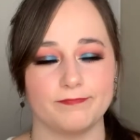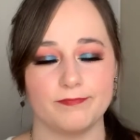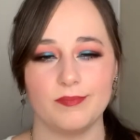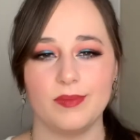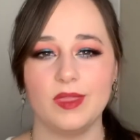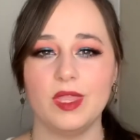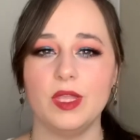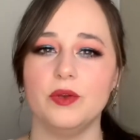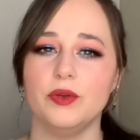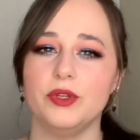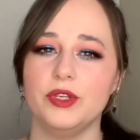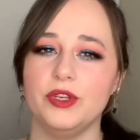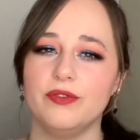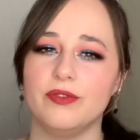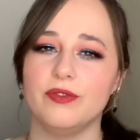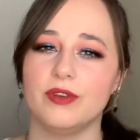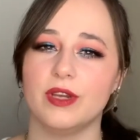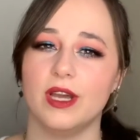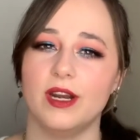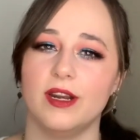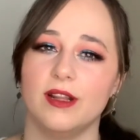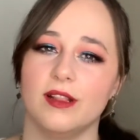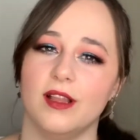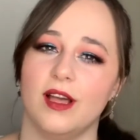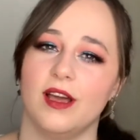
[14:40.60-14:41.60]
when you've got
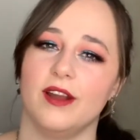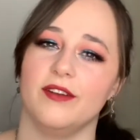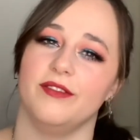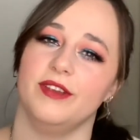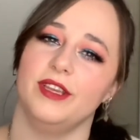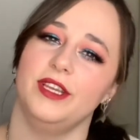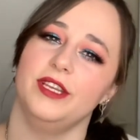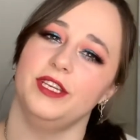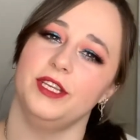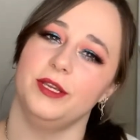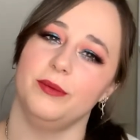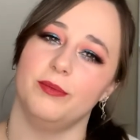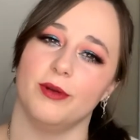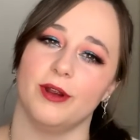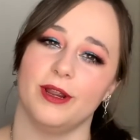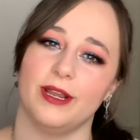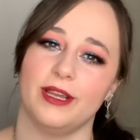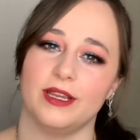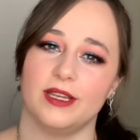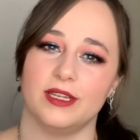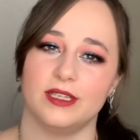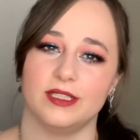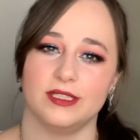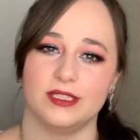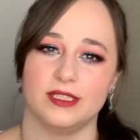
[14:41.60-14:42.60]
a lot of indie
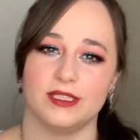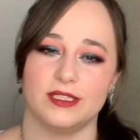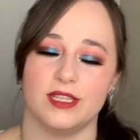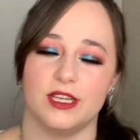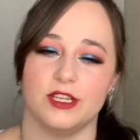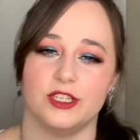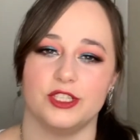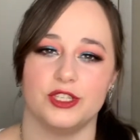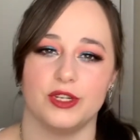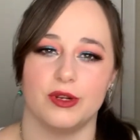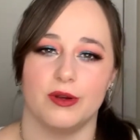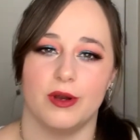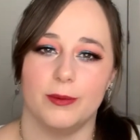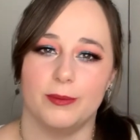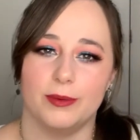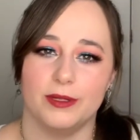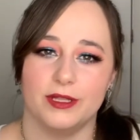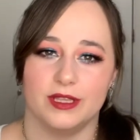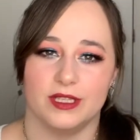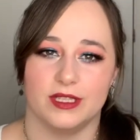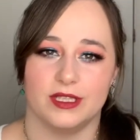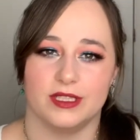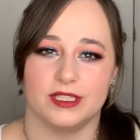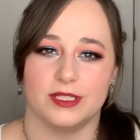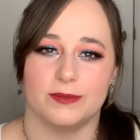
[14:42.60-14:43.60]
brands that show up in
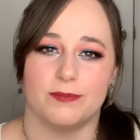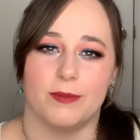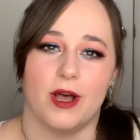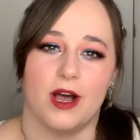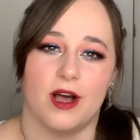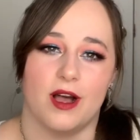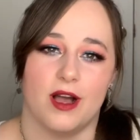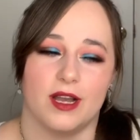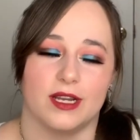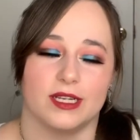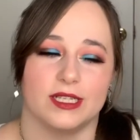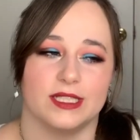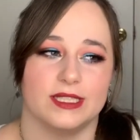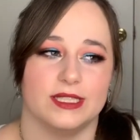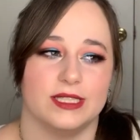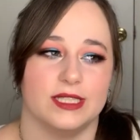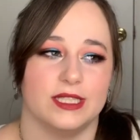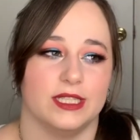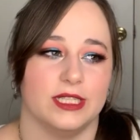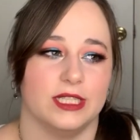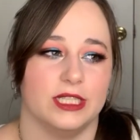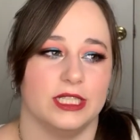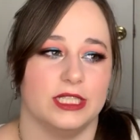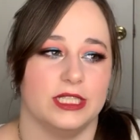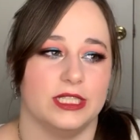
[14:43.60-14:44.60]
this box,
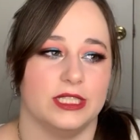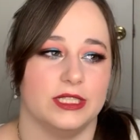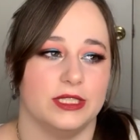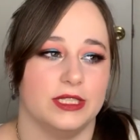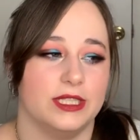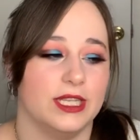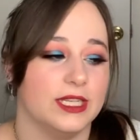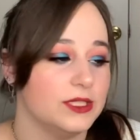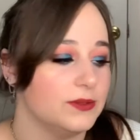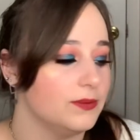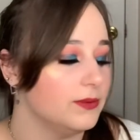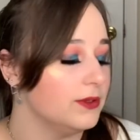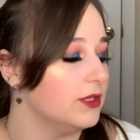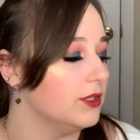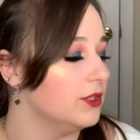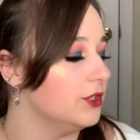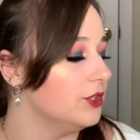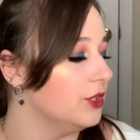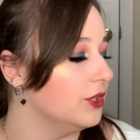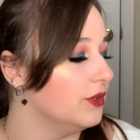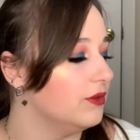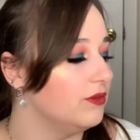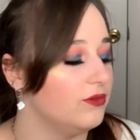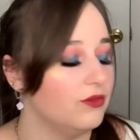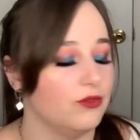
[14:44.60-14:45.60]
and that's what they're
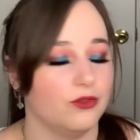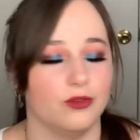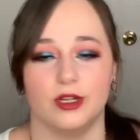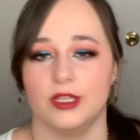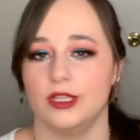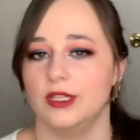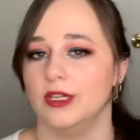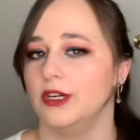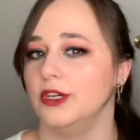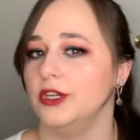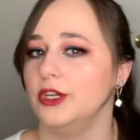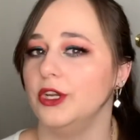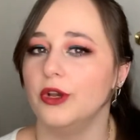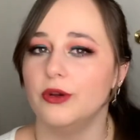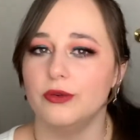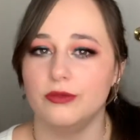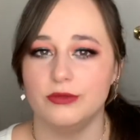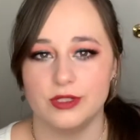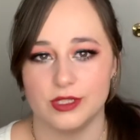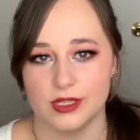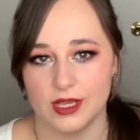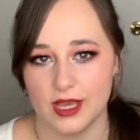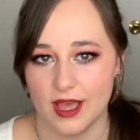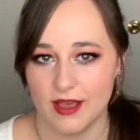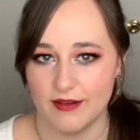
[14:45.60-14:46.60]
known for. They're known
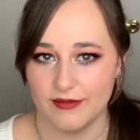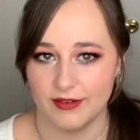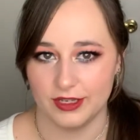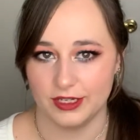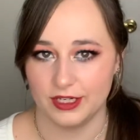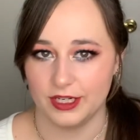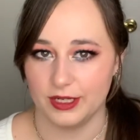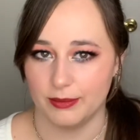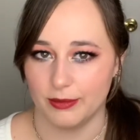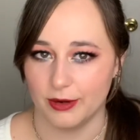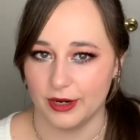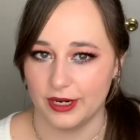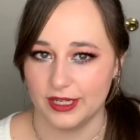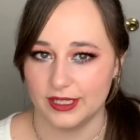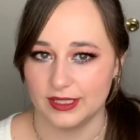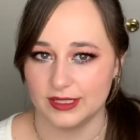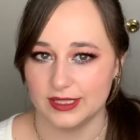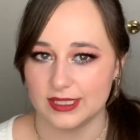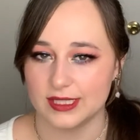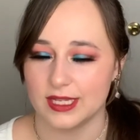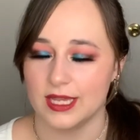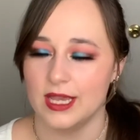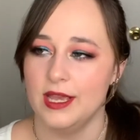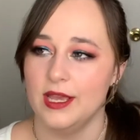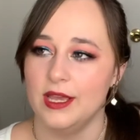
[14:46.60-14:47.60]
to have indie brands.
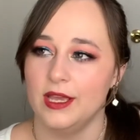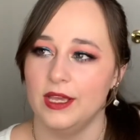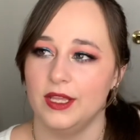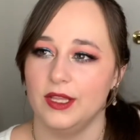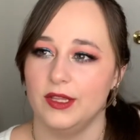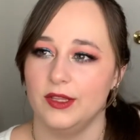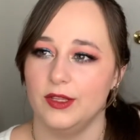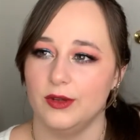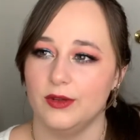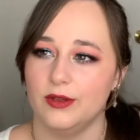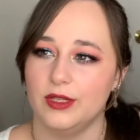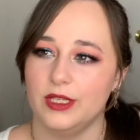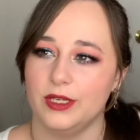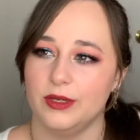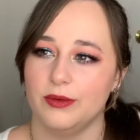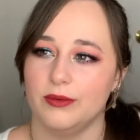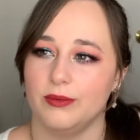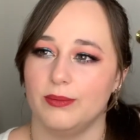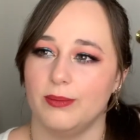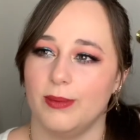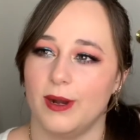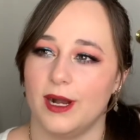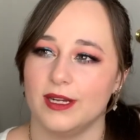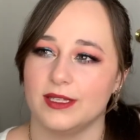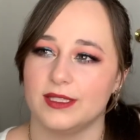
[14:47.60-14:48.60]
The only
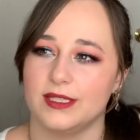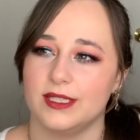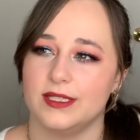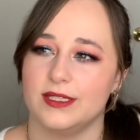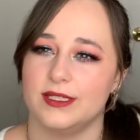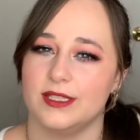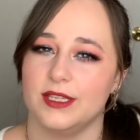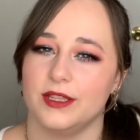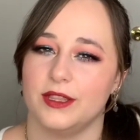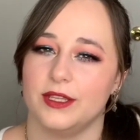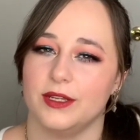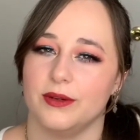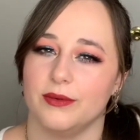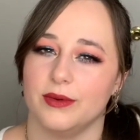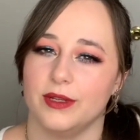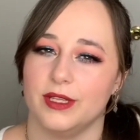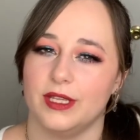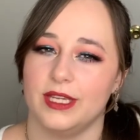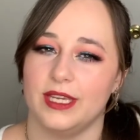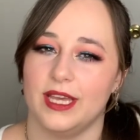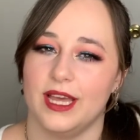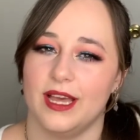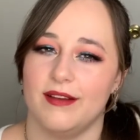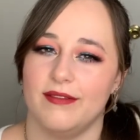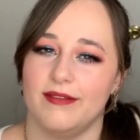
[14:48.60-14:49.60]
boxes that they really
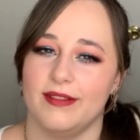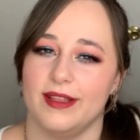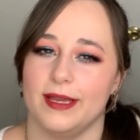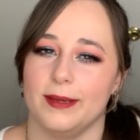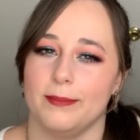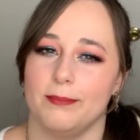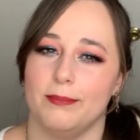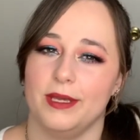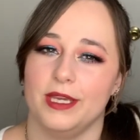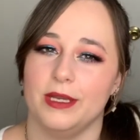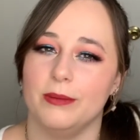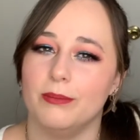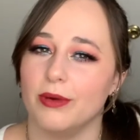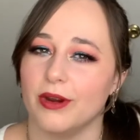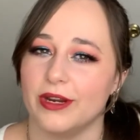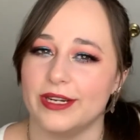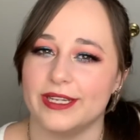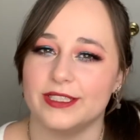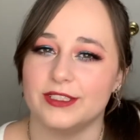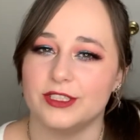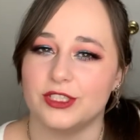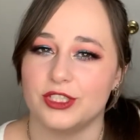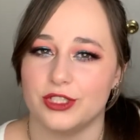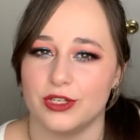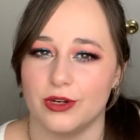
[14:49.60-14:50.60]
have like big
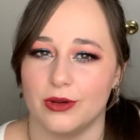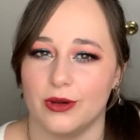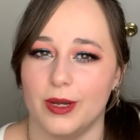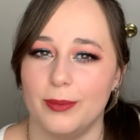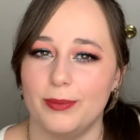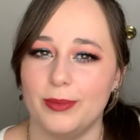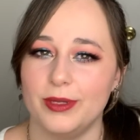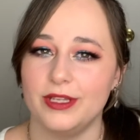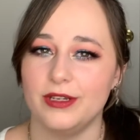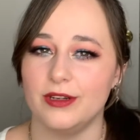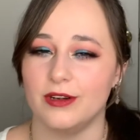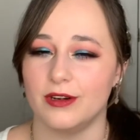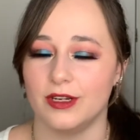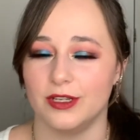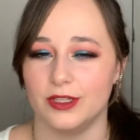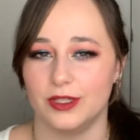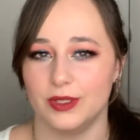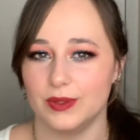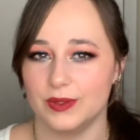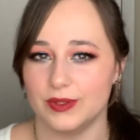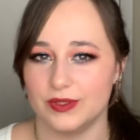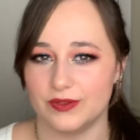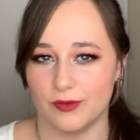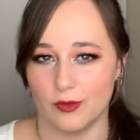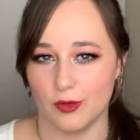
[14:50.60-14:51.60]
brands show up in are
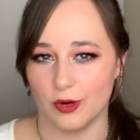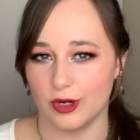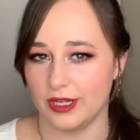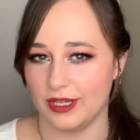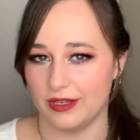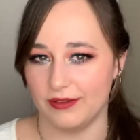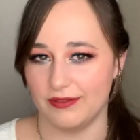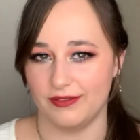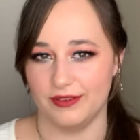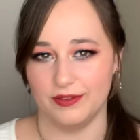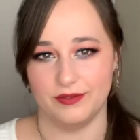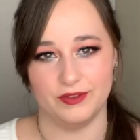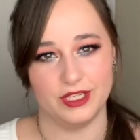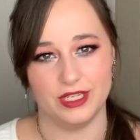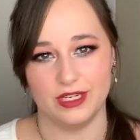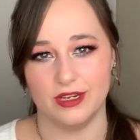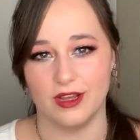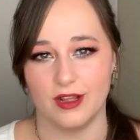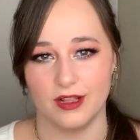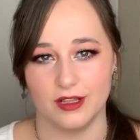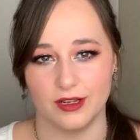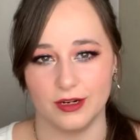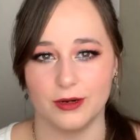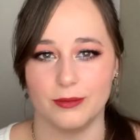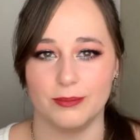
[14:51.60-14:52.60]
those $40,
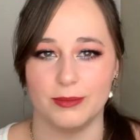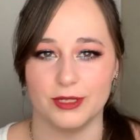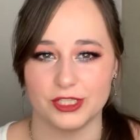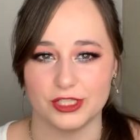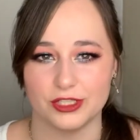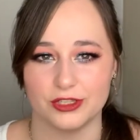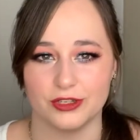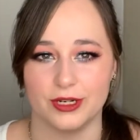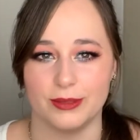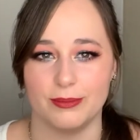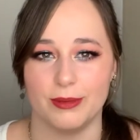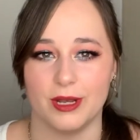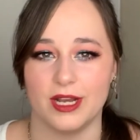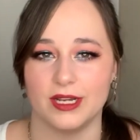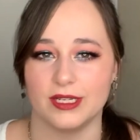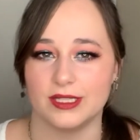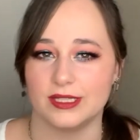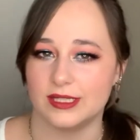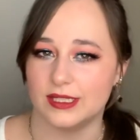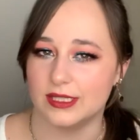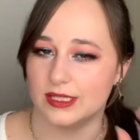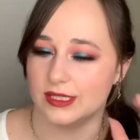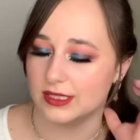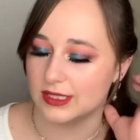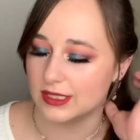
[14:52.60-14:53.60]
$50 mystery
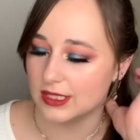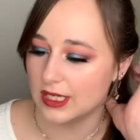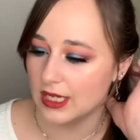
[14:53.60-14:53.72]
boxes.